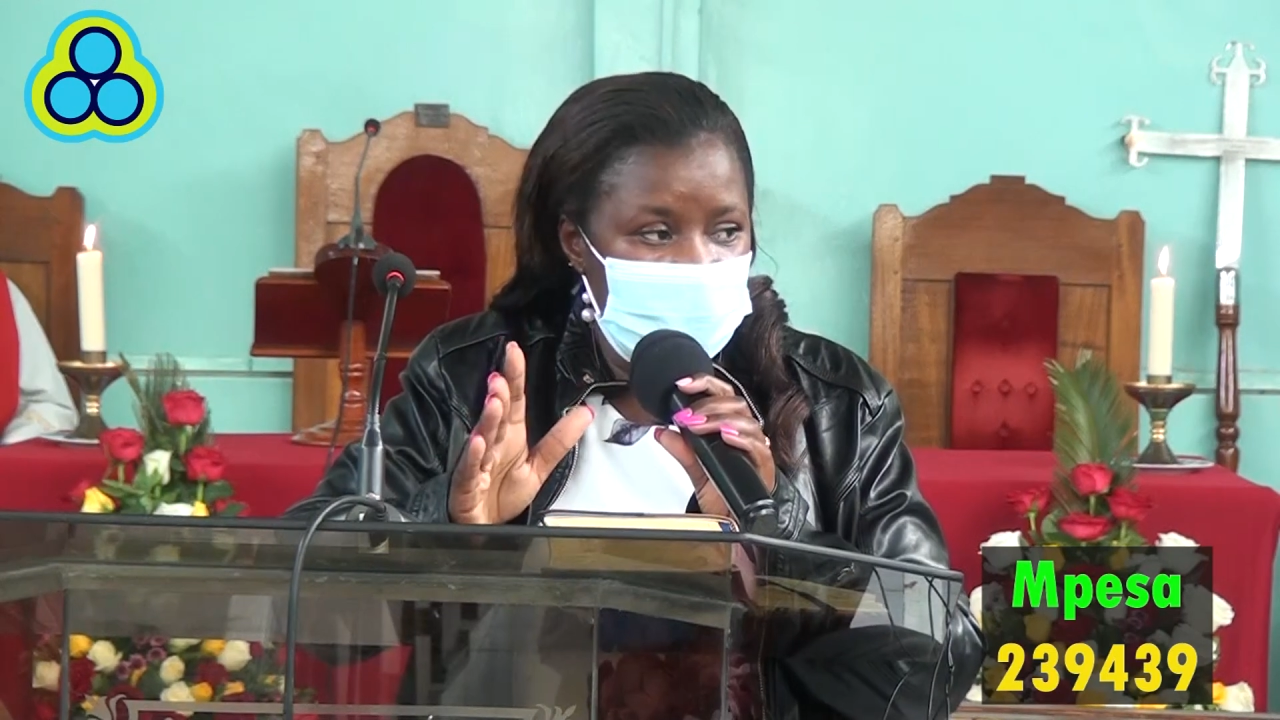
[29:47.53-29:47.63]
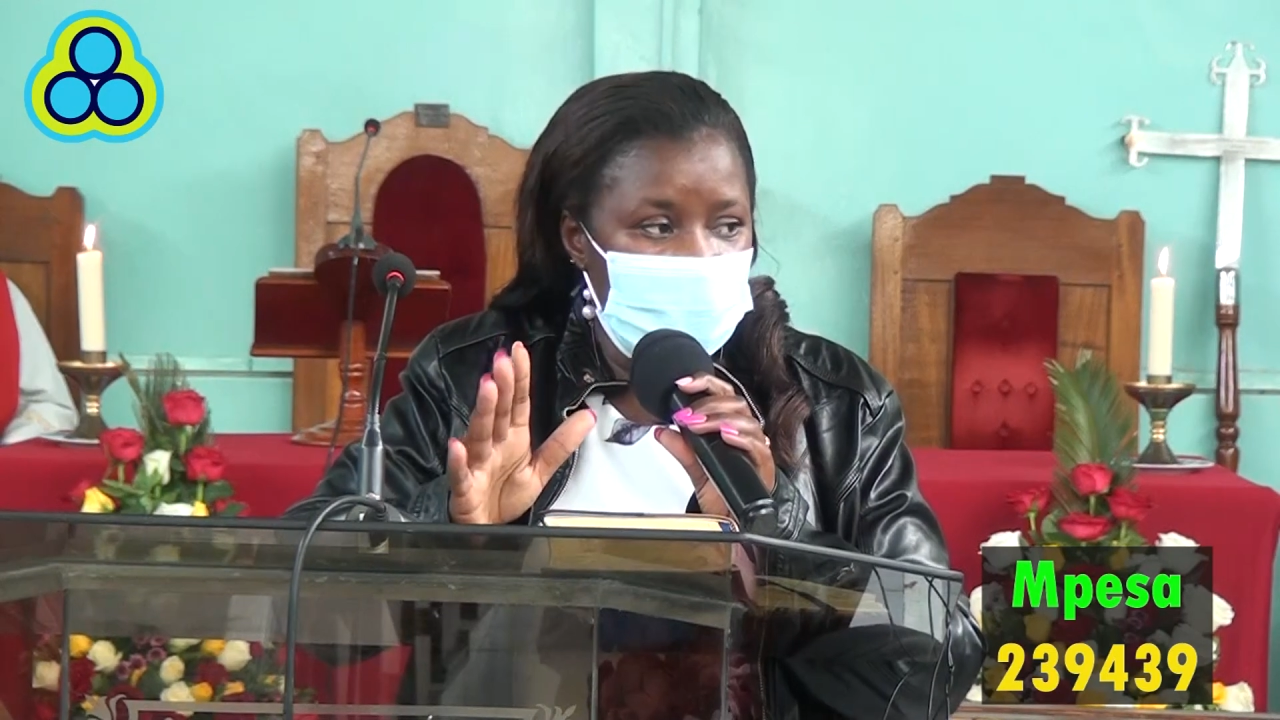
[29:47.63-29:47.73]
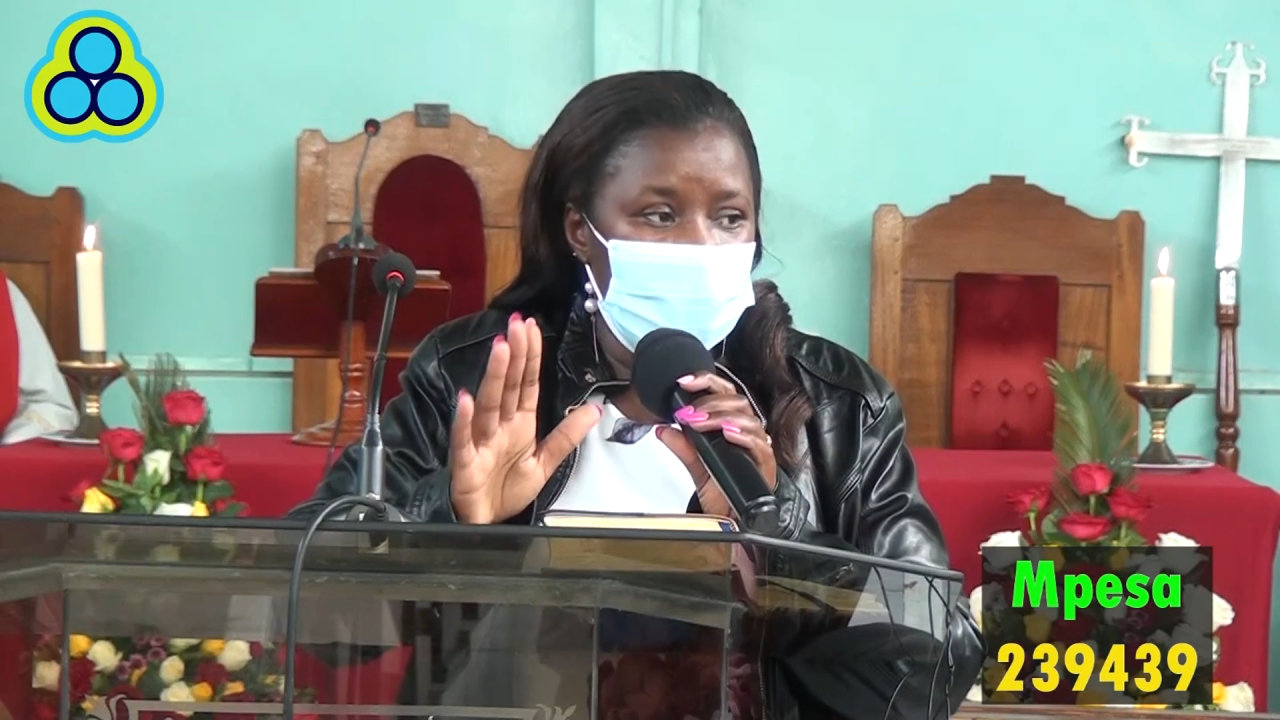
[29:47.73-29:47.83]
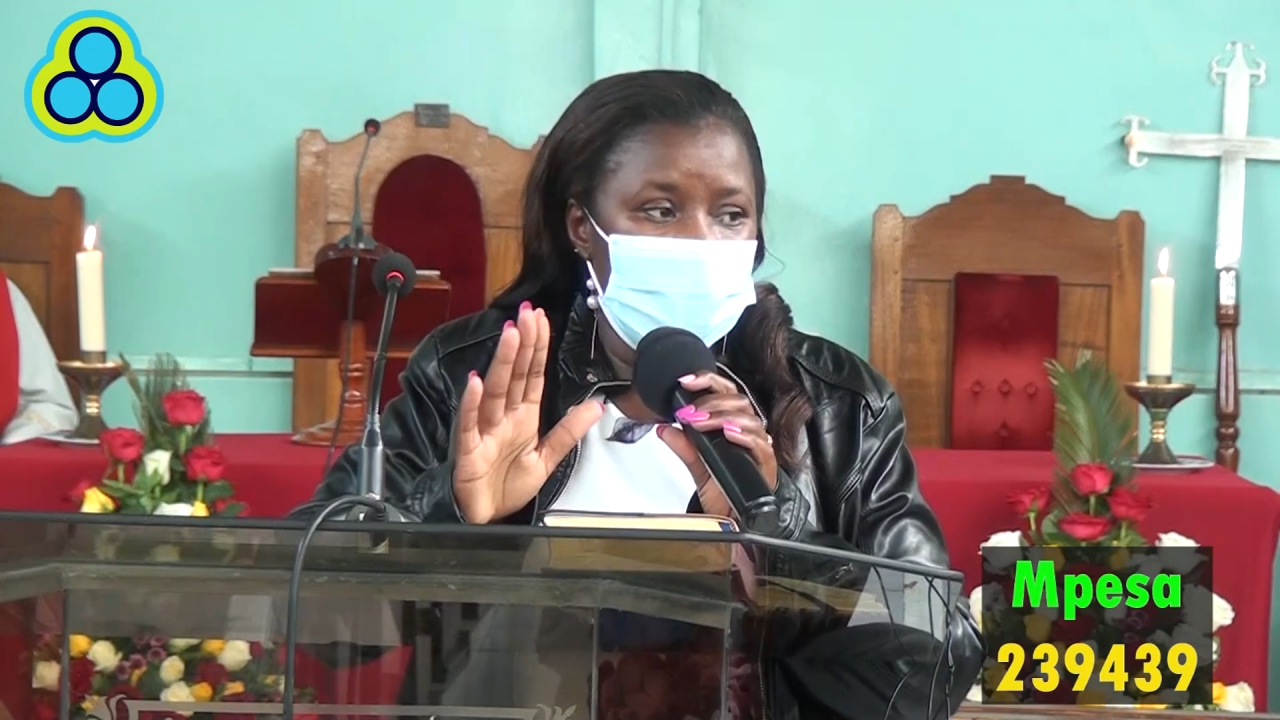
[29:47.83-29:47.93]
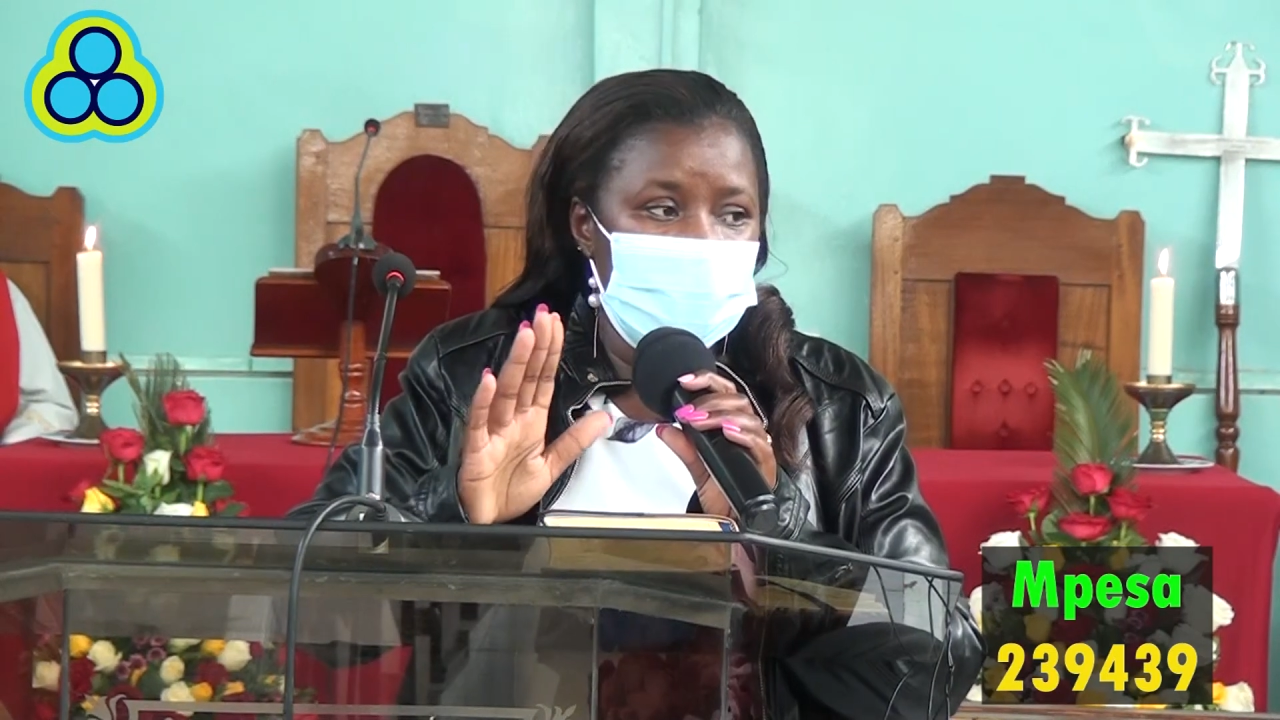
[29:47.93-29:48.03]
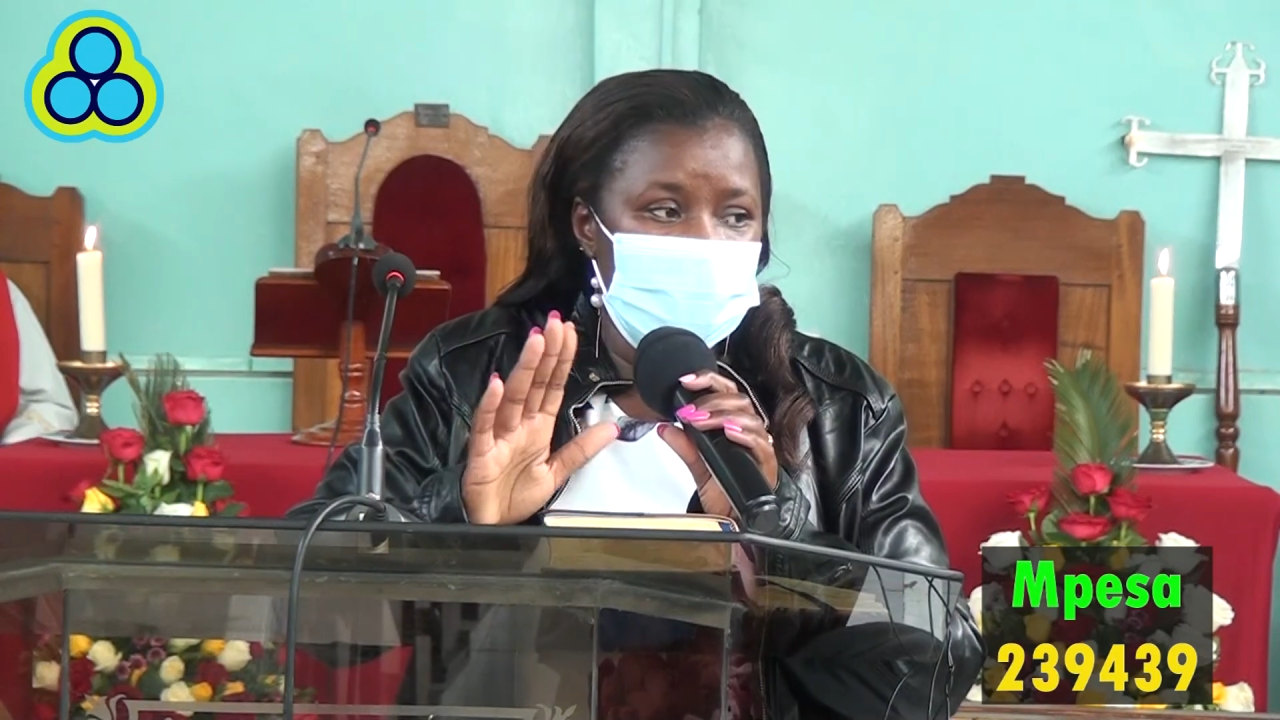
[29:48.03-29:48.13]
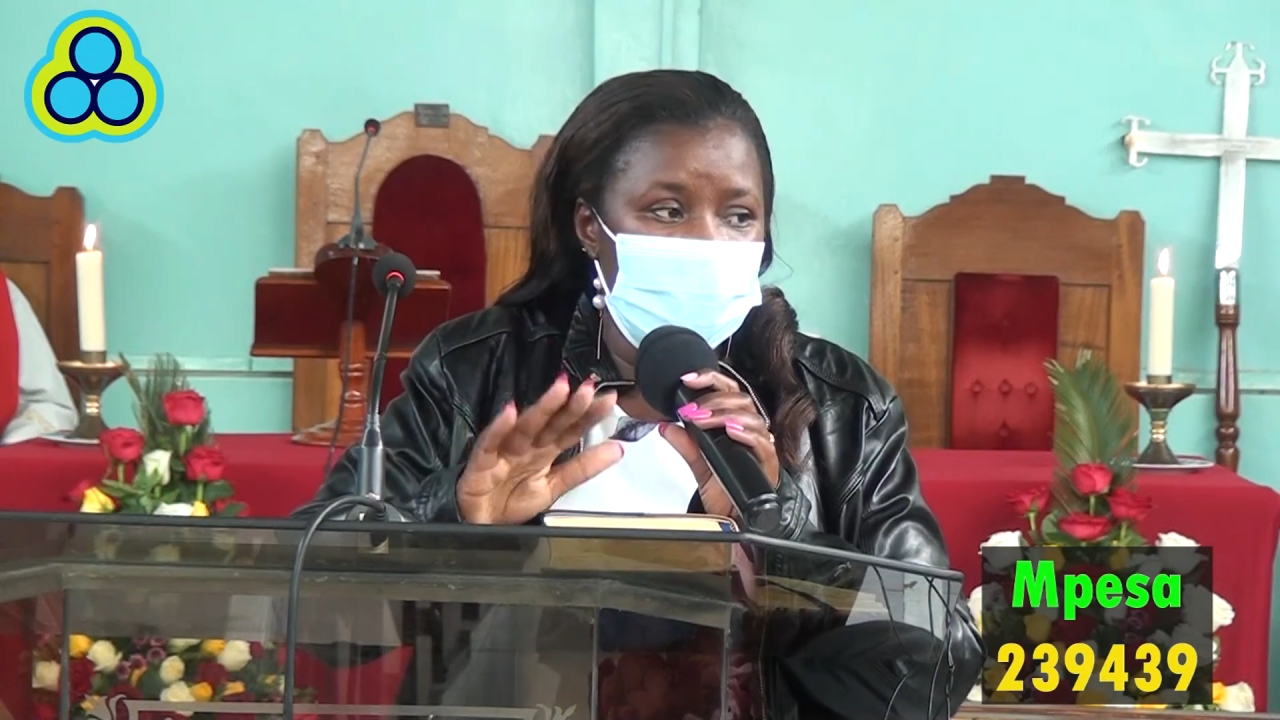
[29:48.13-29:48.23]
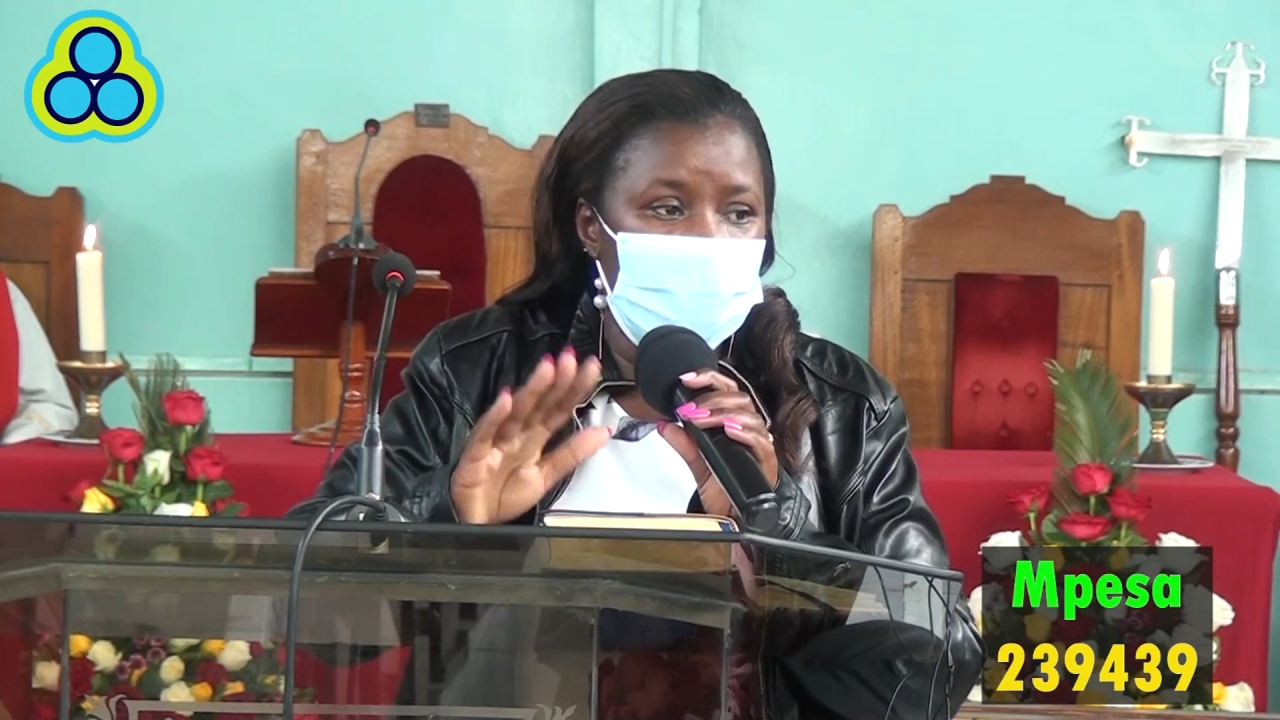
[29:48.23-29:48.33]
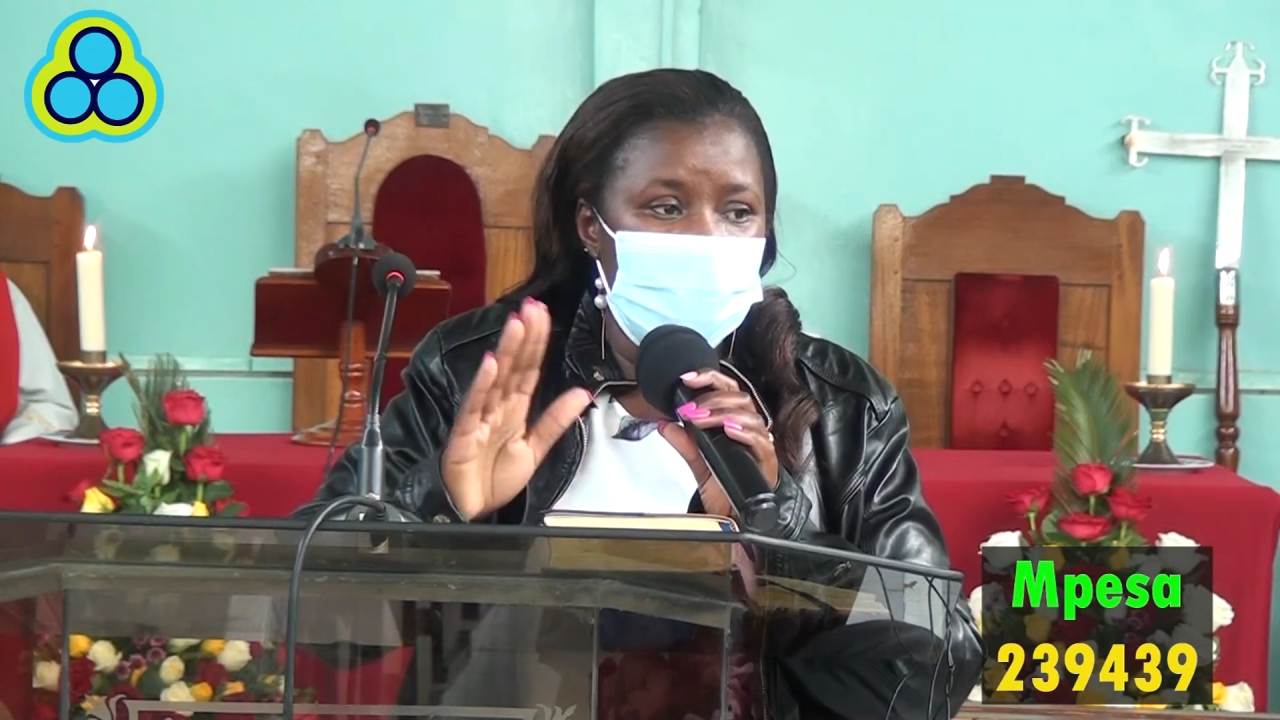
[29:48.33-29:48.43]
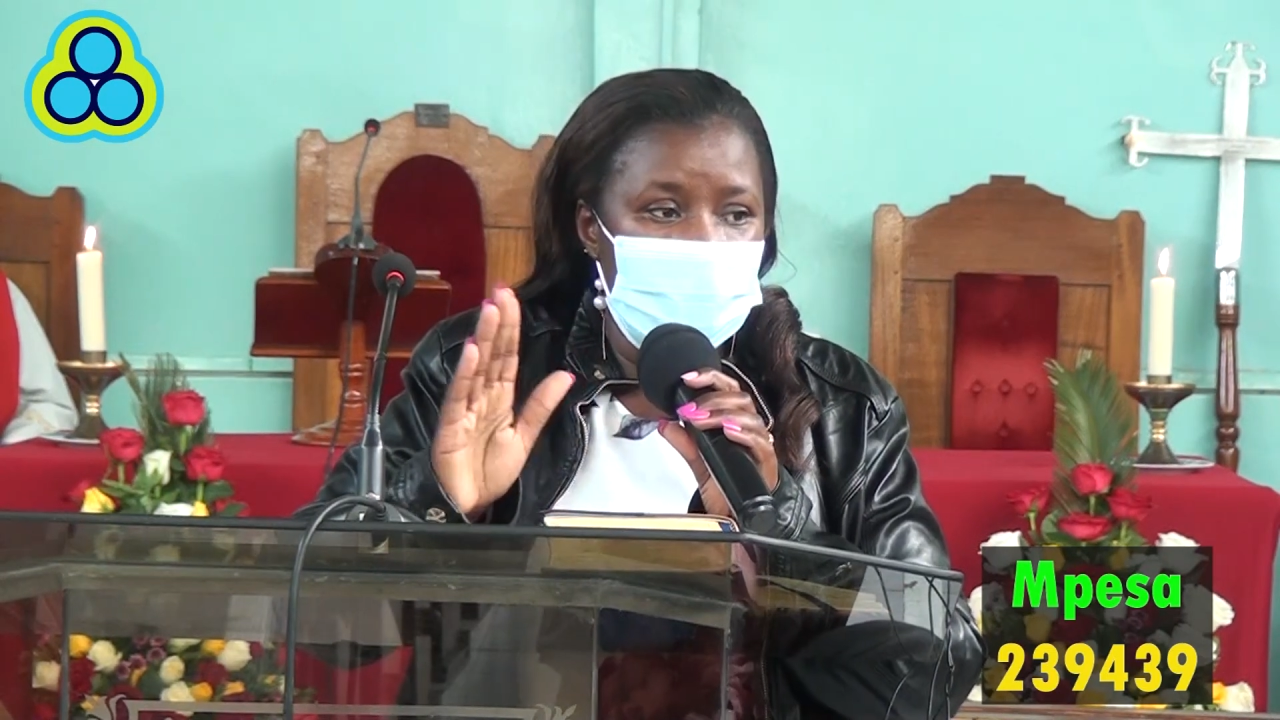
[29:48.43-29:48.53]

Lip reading: the Lord has given